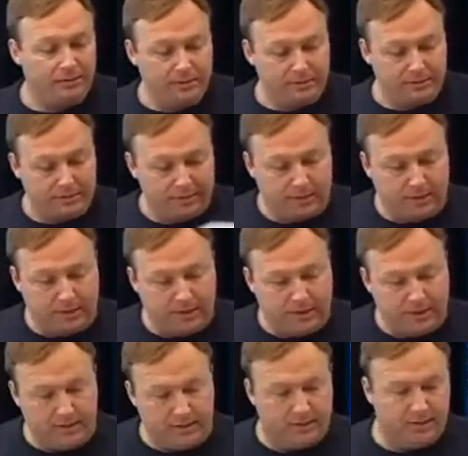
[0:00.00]

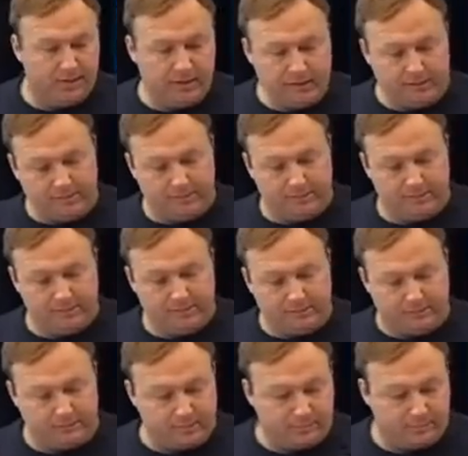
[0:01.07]

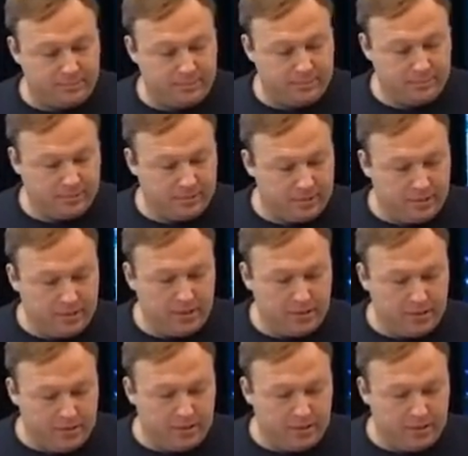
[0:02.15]
(no one is talking)